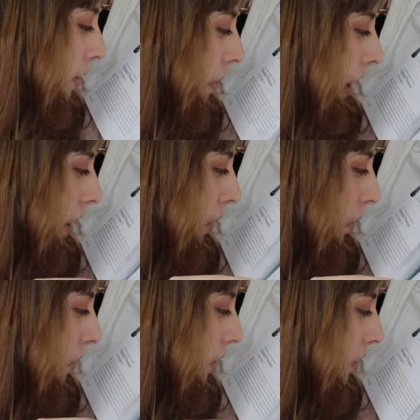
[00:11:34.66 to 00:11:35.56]

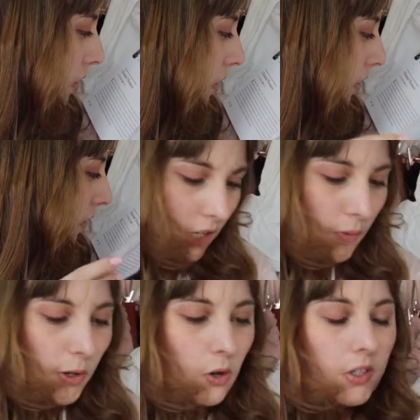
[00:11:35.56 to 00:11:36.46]
about
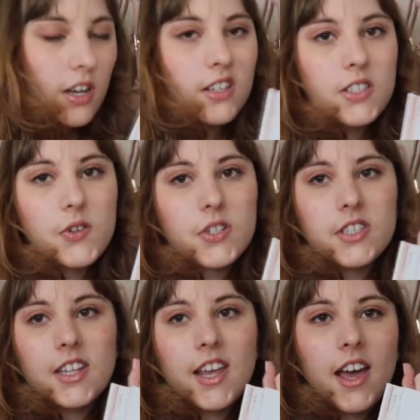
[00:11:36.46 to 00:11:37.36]
different hotels you can
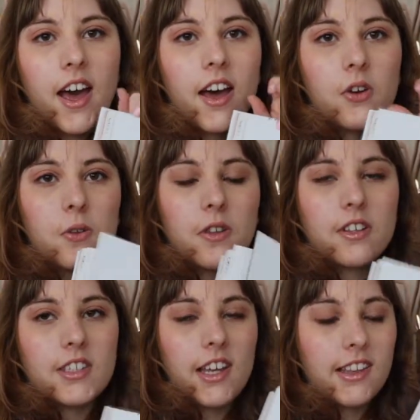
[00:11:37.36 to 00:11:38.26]
stay at or
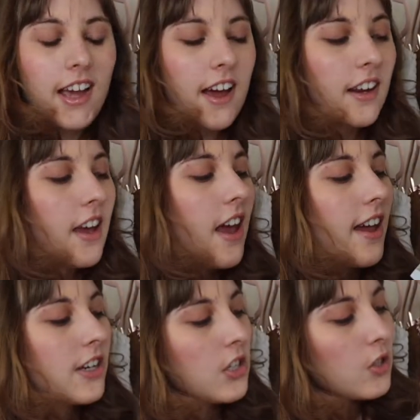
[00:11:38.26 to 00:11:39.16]
things like that.
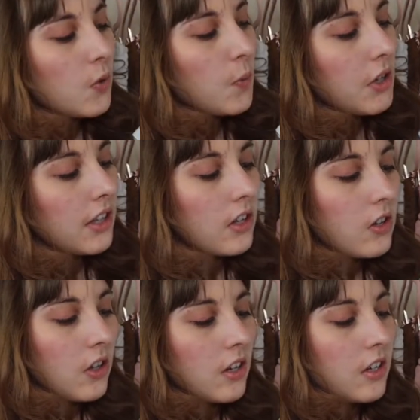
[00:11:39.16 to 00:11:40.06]
It's just a really
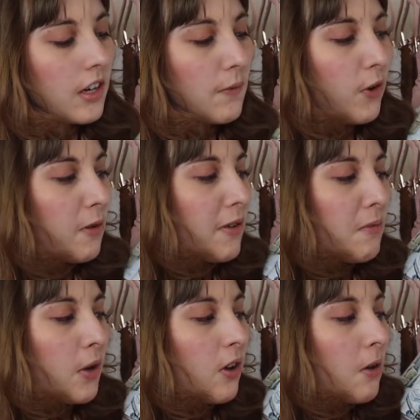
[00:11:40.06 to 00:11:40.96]
good
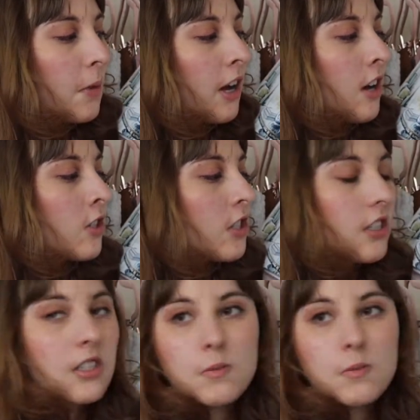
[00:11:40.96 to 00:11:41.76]
informative book. Oh my gosh, this is